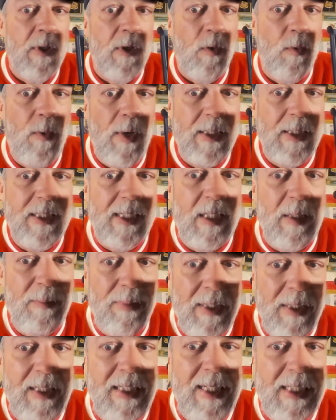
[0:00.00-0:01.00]
was a
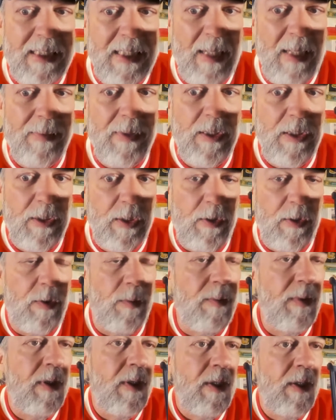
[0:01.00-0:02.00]
completely accepted
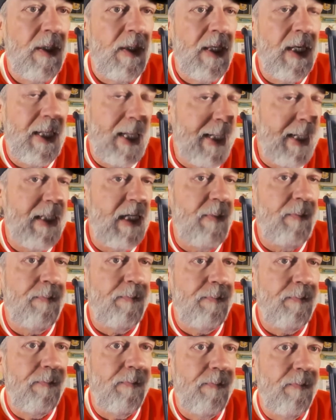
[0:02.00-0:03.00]
term in academia.
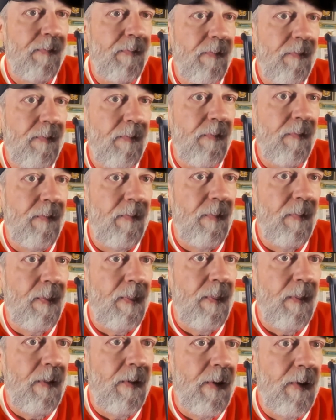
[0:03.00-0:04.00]

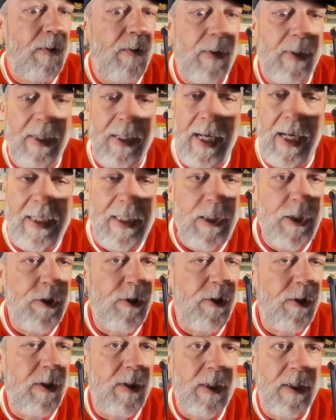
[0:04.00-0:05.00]
You look at any
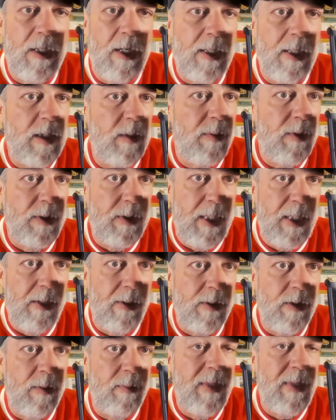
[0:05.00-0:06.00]
journal that talks about
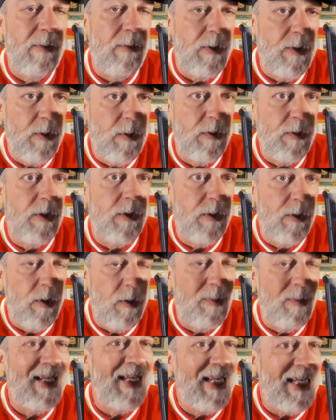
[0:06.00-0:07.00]
terrorism, they will use the
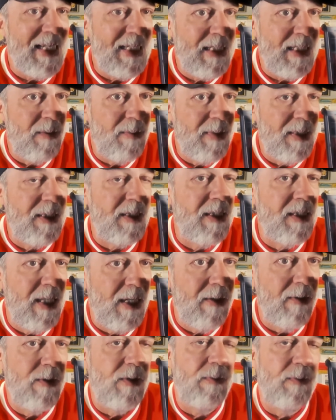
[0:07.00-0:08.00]
term Islamist
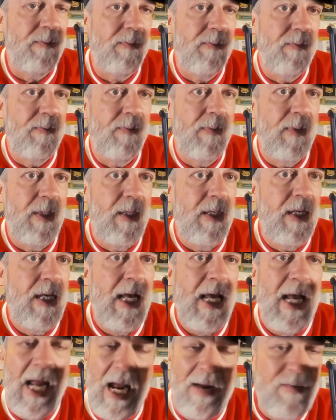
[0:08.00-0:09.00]
terrorism.
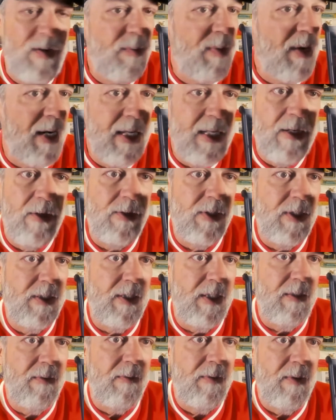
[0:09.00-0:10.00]
Everybody uses
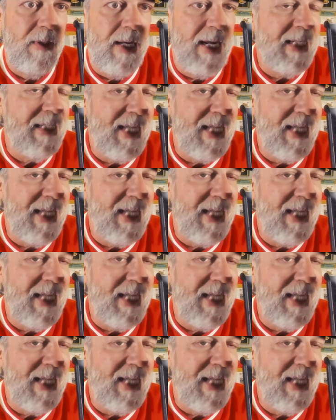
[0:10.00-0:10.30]
it. It's